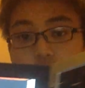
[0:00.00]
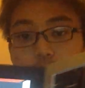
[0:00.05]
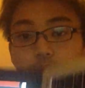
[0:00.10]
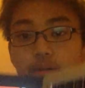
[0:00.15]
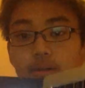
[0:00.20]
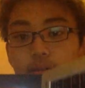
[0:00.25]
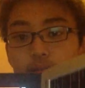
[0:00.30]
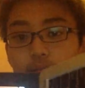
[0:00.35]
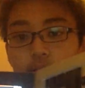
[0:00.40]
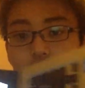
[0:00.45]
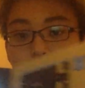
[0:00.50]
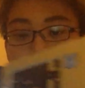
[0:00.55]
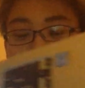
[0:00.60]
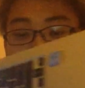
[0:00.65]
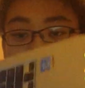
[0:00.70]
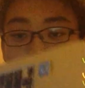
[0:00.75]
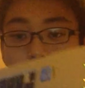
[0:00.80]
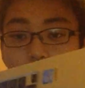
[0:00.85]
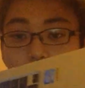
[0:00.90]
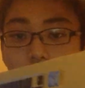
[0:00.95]
but
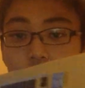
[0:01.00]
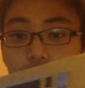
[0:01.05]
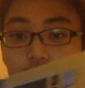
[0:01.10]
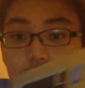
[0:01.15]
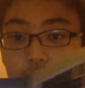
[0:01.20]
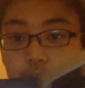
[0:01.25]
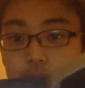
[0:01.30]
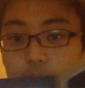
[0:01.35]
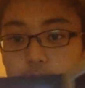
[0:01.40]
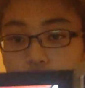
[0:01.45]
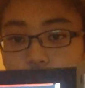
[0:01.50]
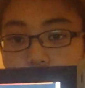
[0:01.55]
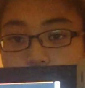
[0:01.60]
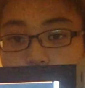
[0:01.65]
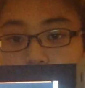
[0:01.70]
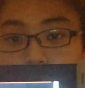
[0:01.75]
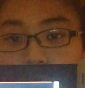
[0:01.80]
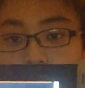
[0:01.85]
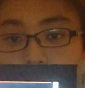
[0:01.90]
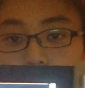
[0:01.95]
I got an
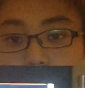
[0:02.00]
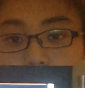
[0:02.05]
image.